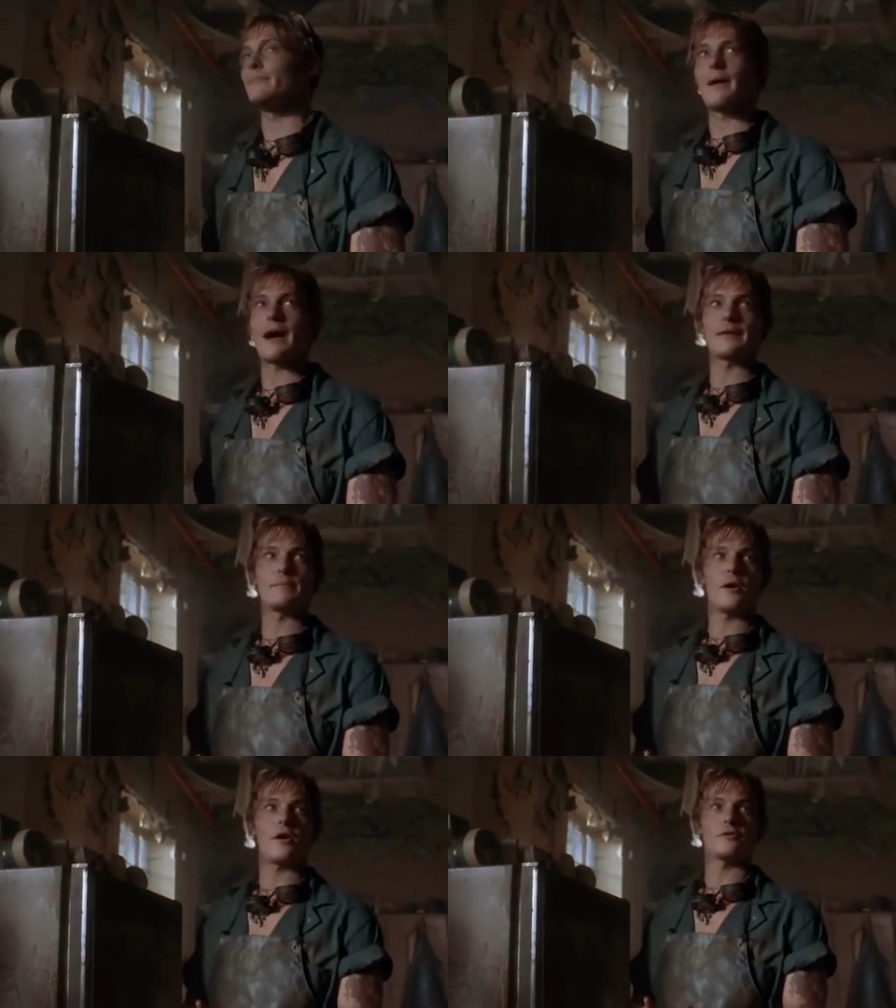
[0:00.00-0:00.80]
It wasn't
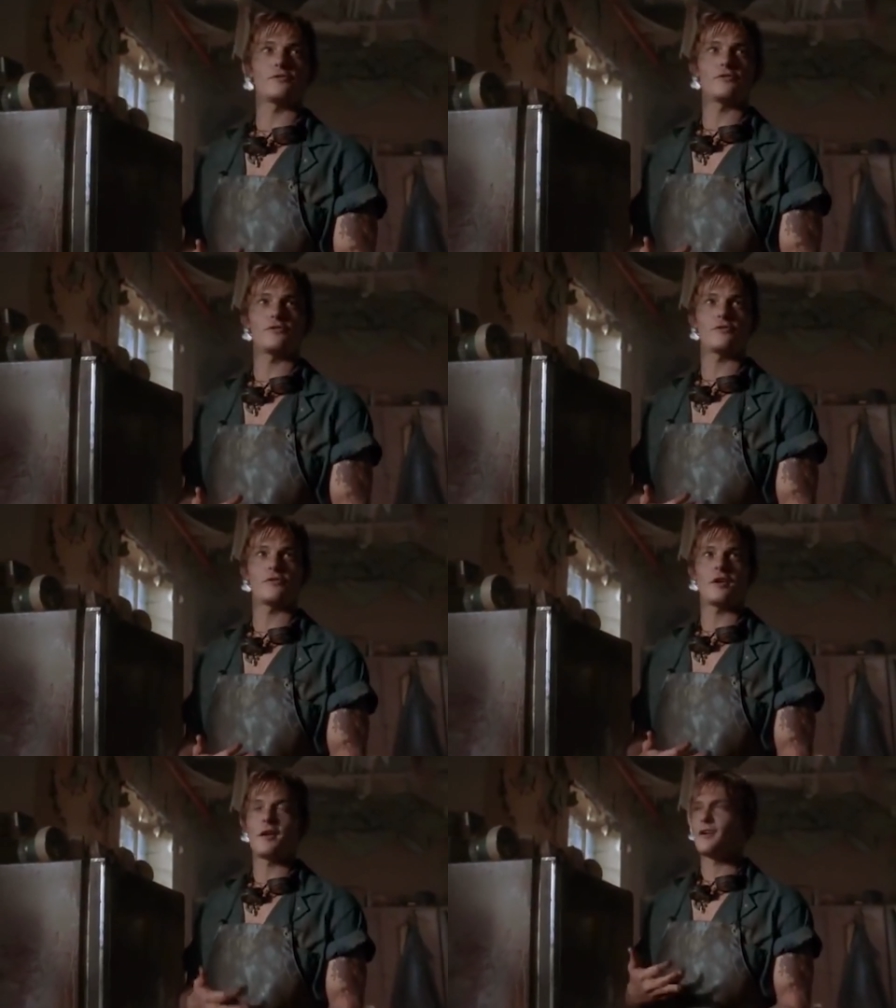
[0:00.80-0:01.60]
long before he
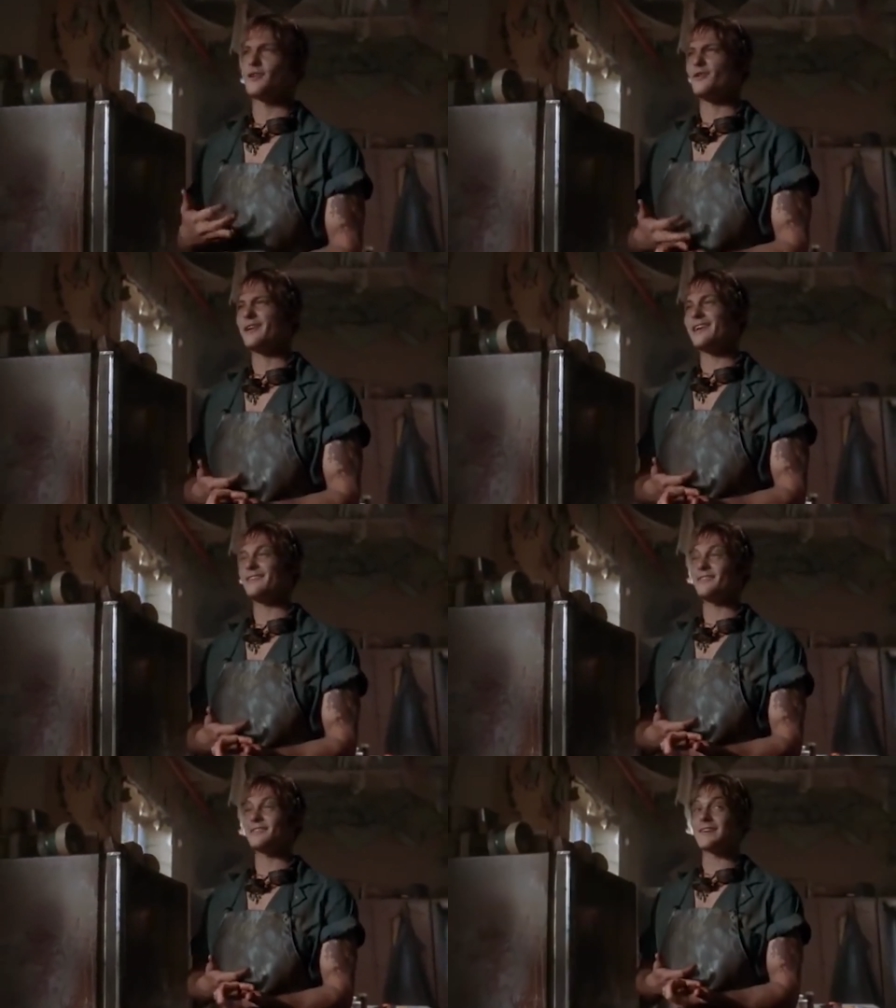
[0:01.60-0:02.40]
landed a role in
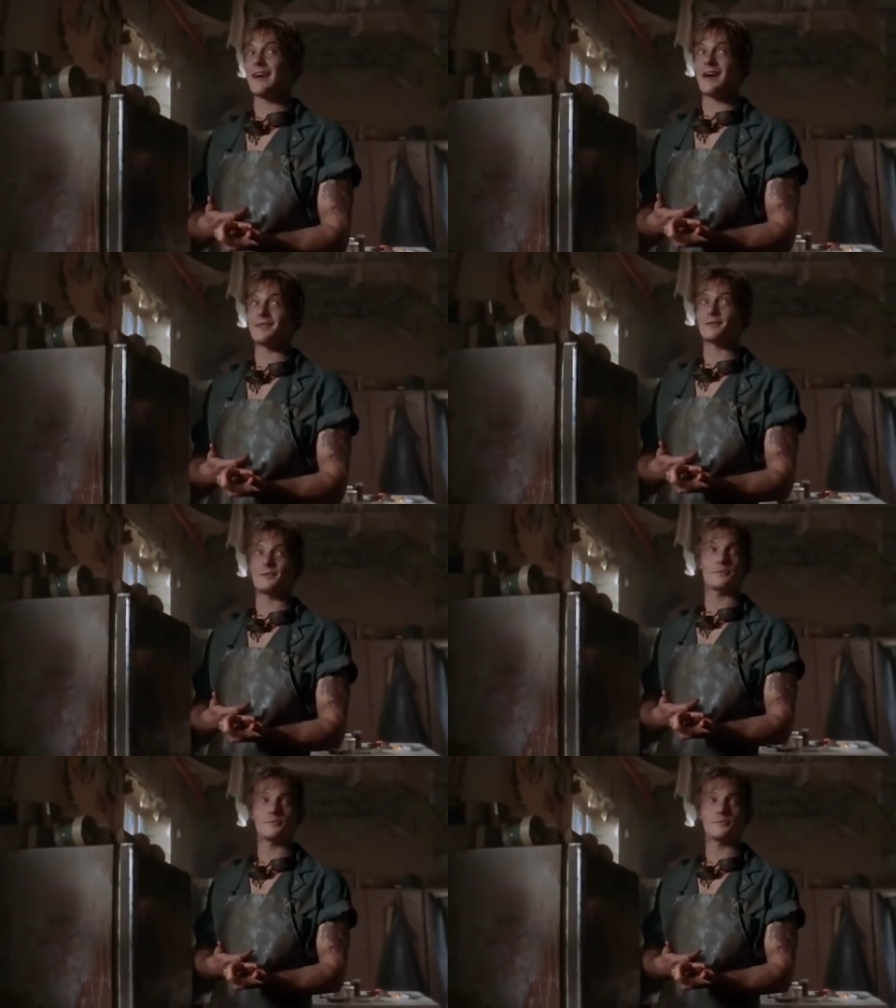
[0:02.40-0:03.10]
Guillermo del Toro's